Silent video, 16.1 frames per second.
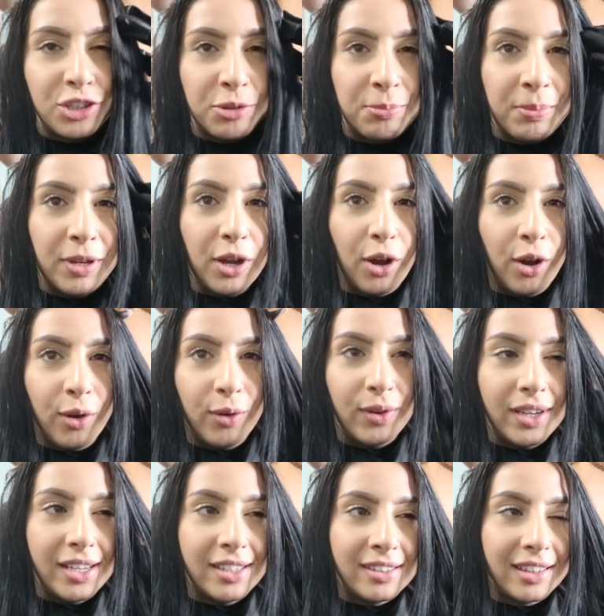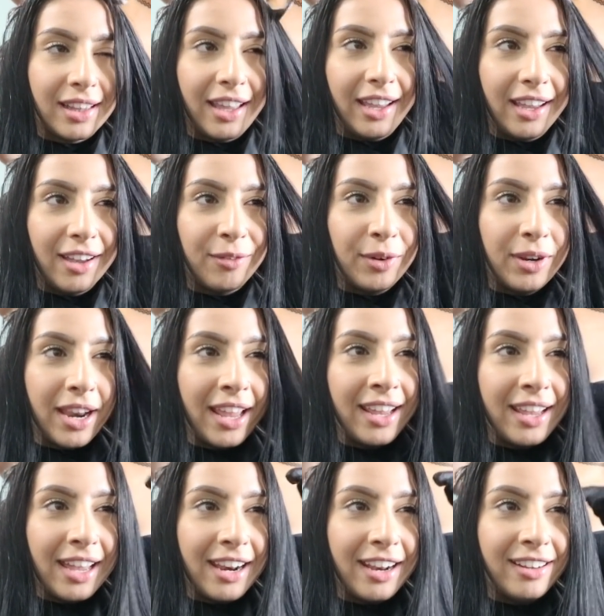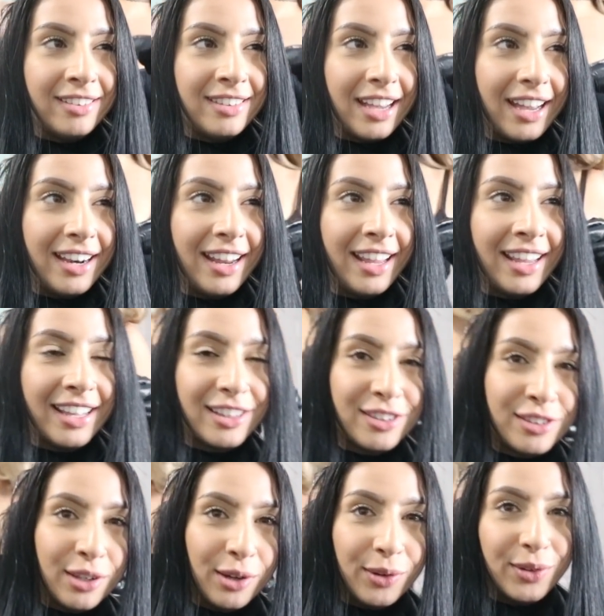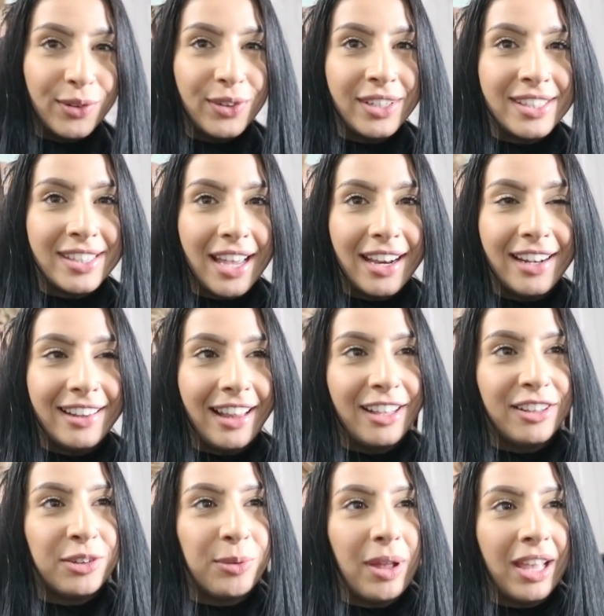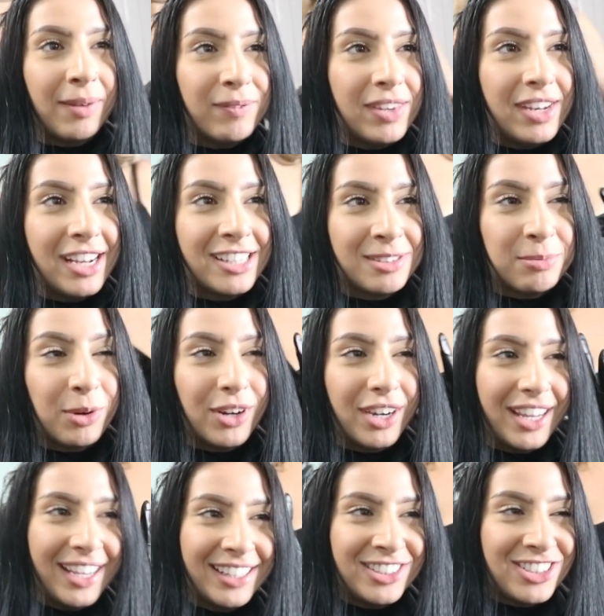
should be always like, when I get it done, I get so excited like to wake up the next morning